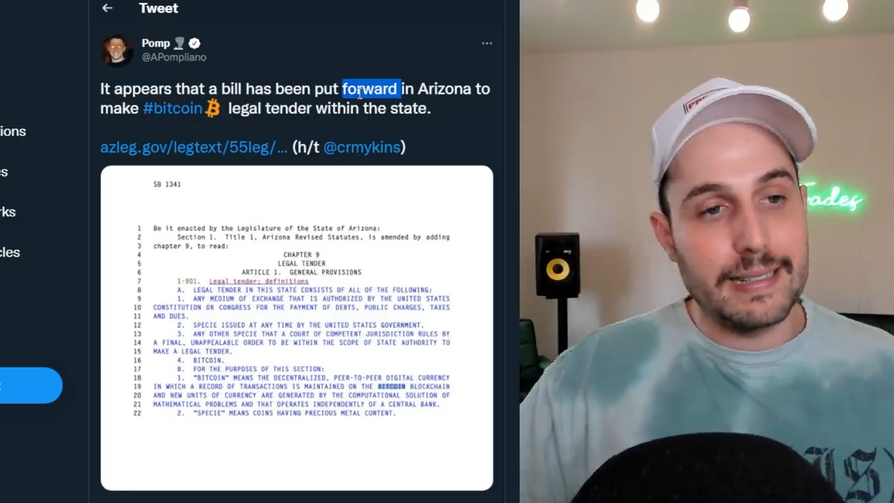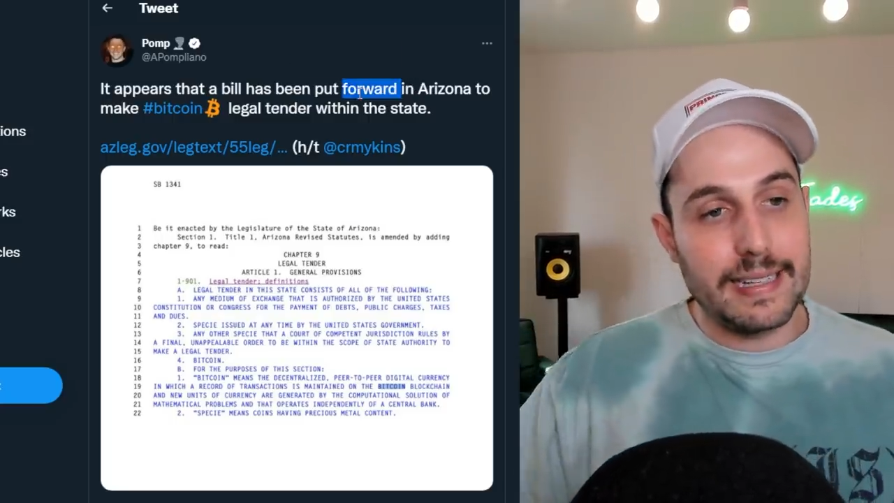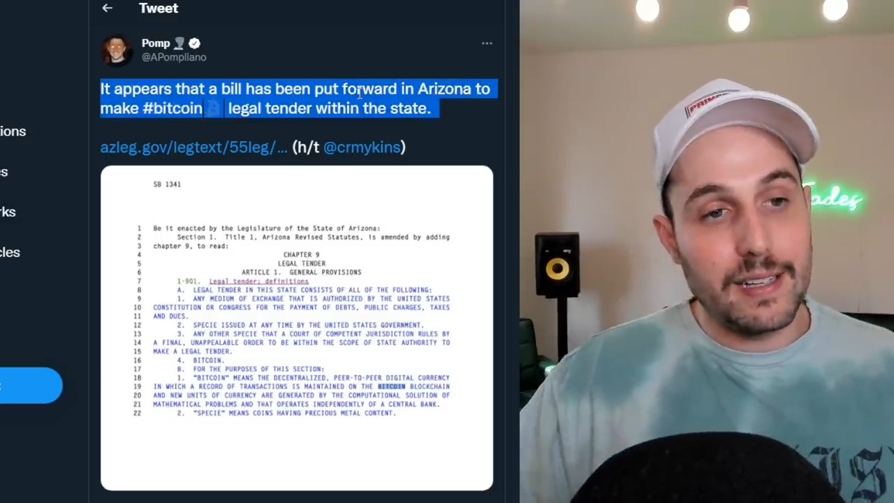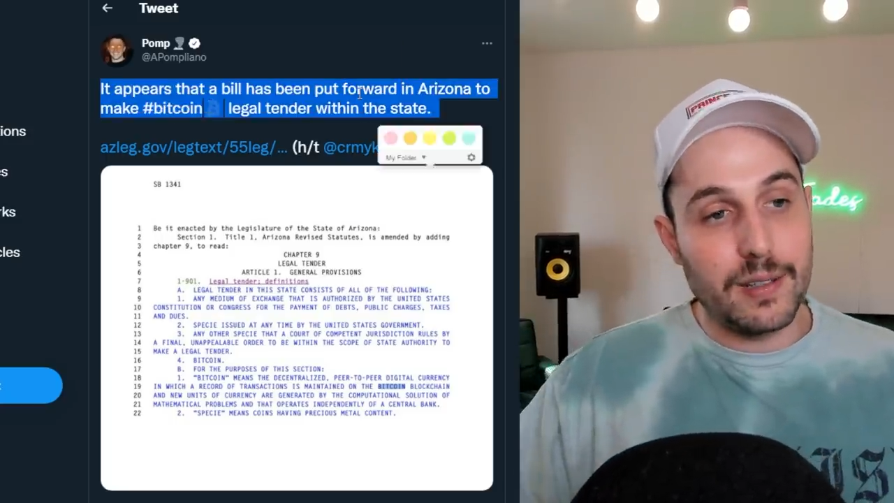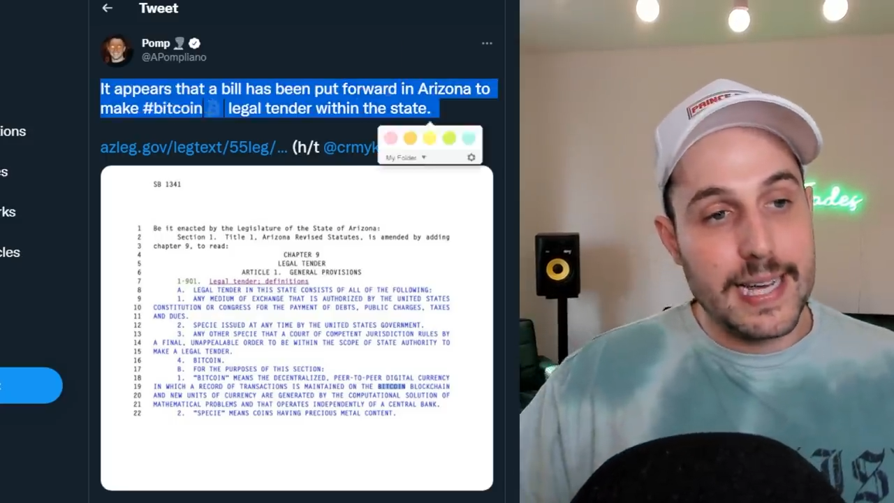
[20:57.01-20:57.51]

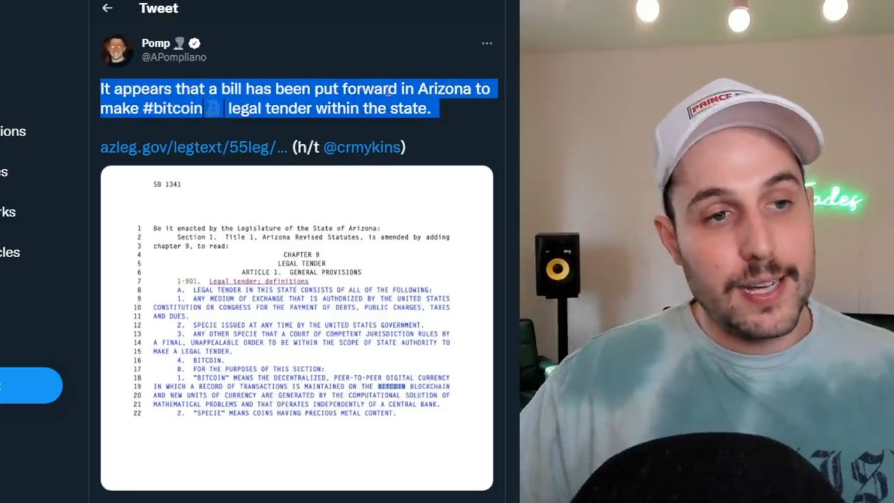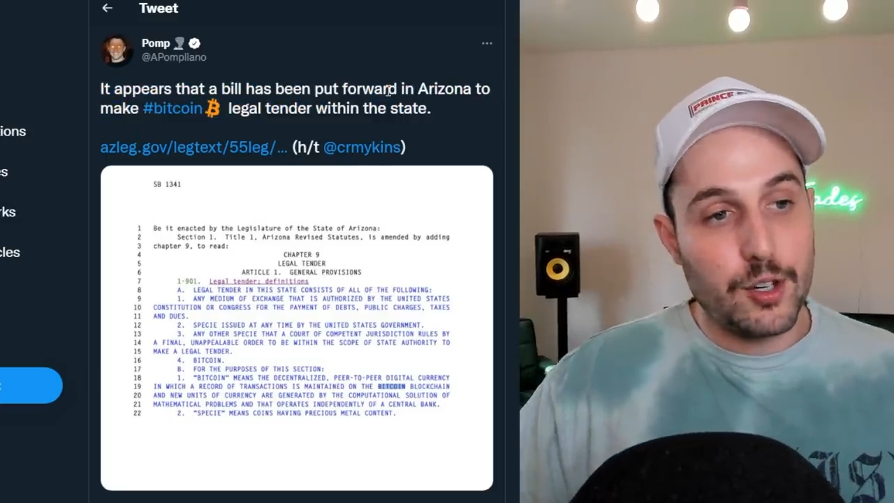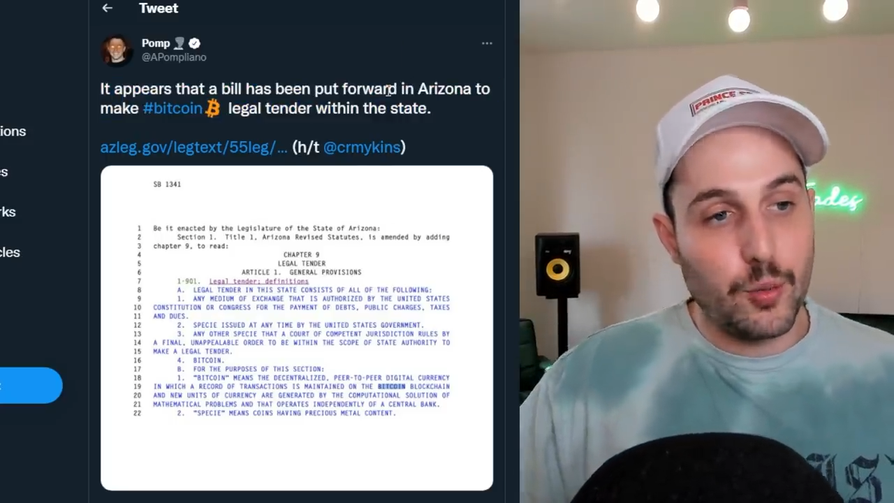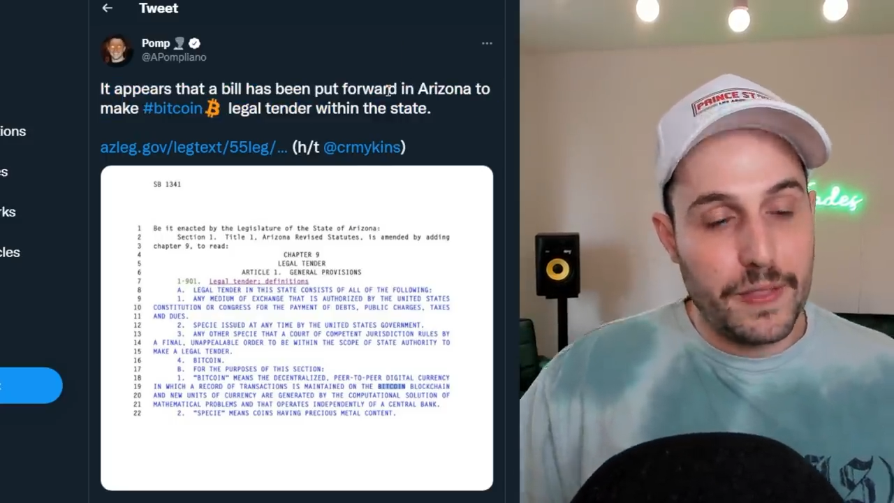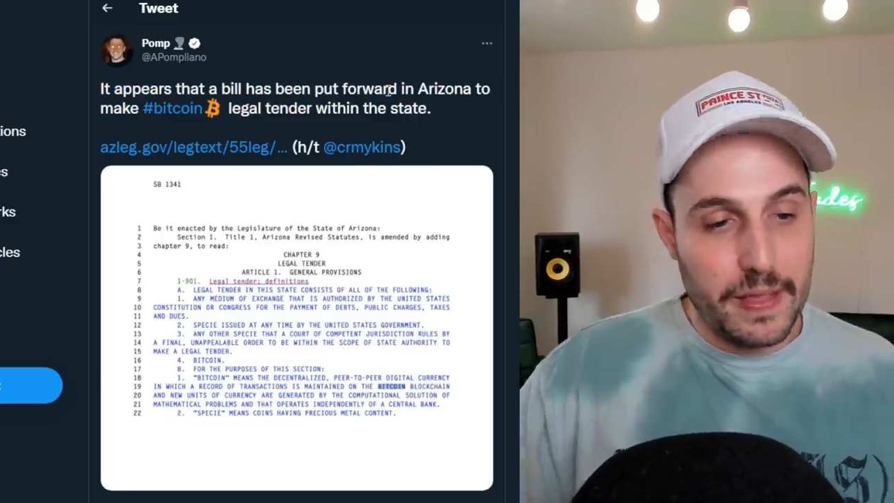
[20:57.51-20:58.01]
legal
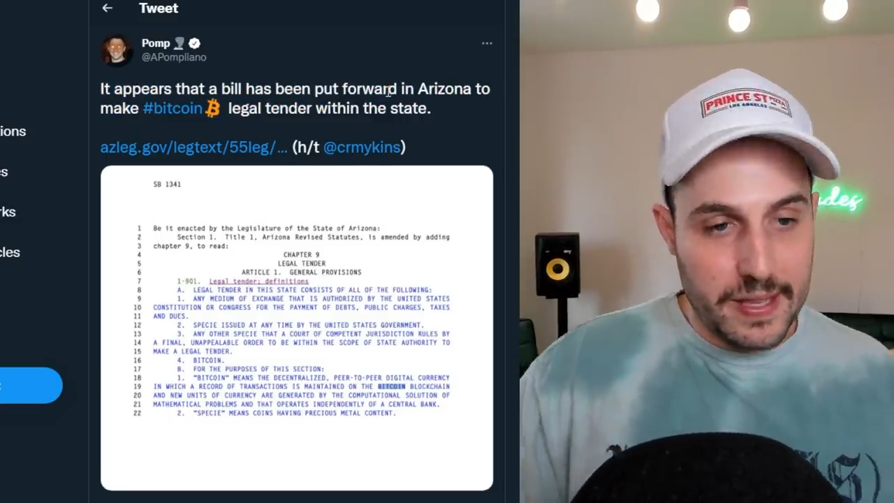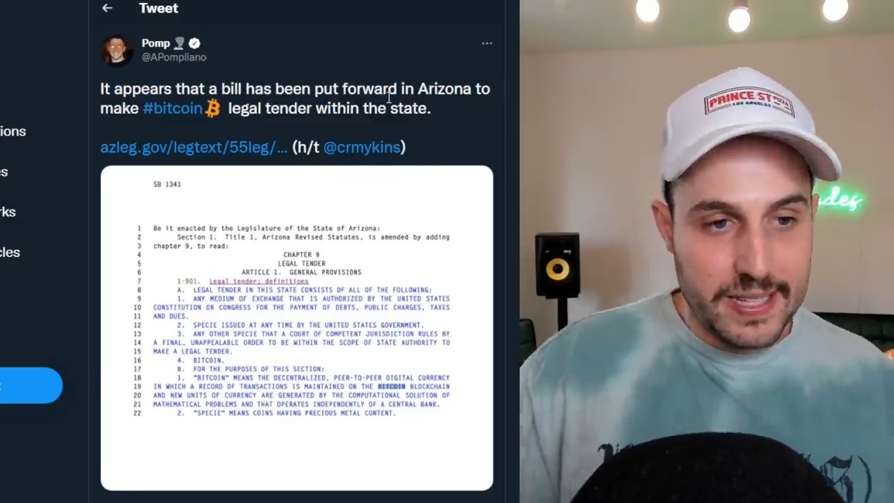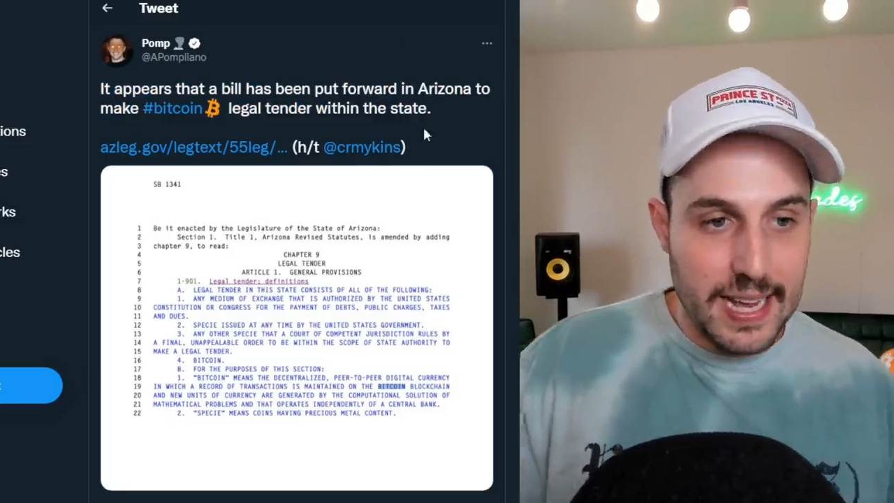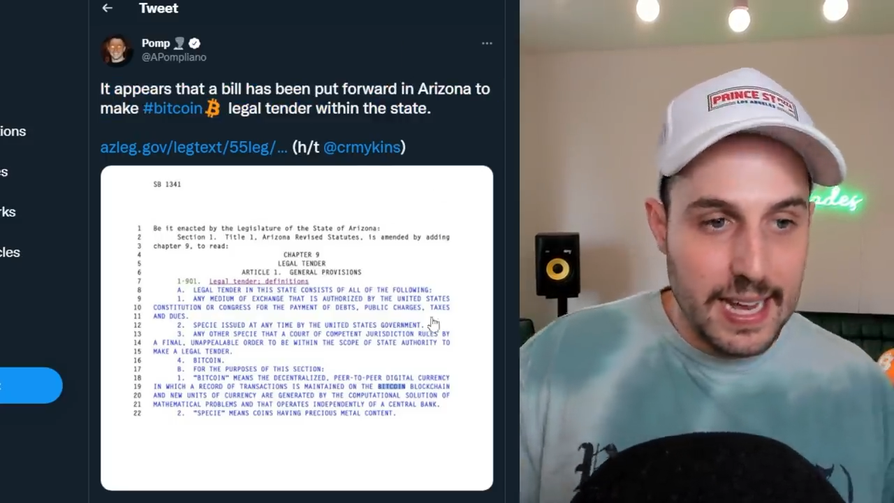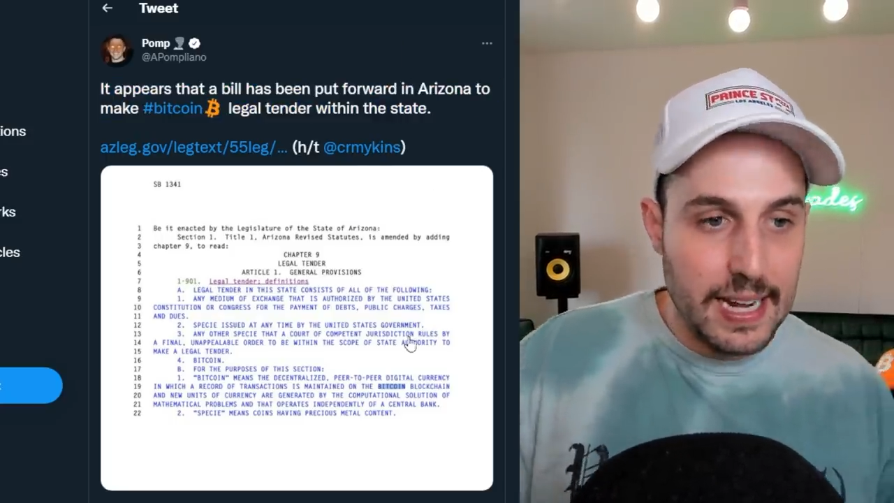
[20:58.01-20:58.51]
tender within the
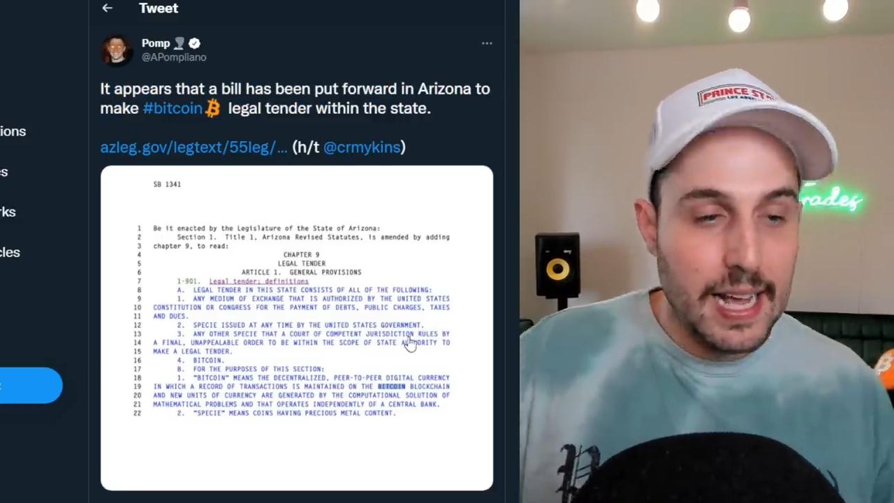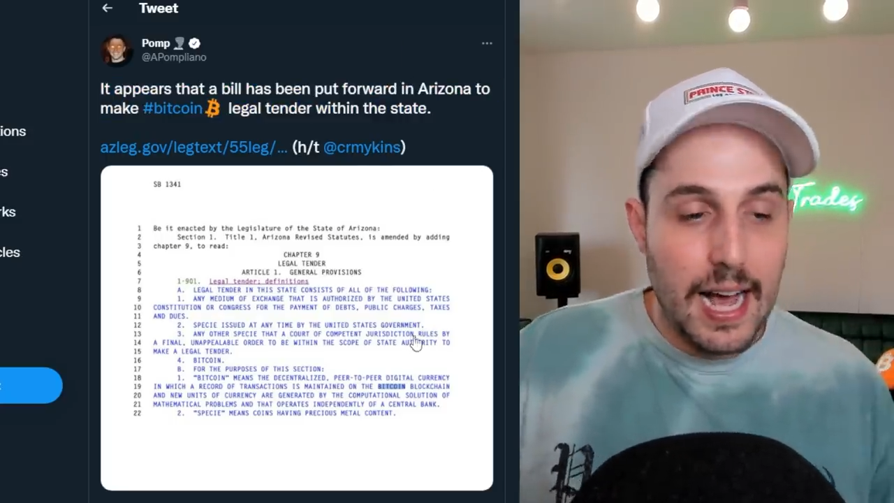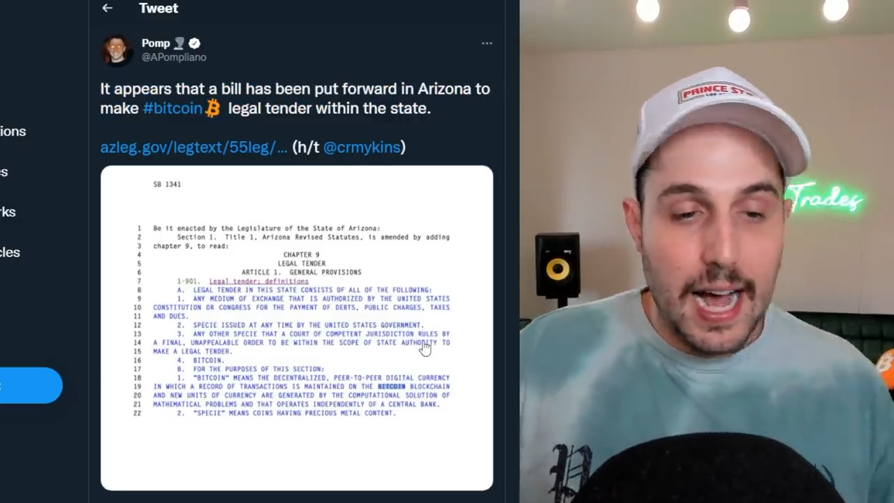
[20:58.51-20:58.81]
state.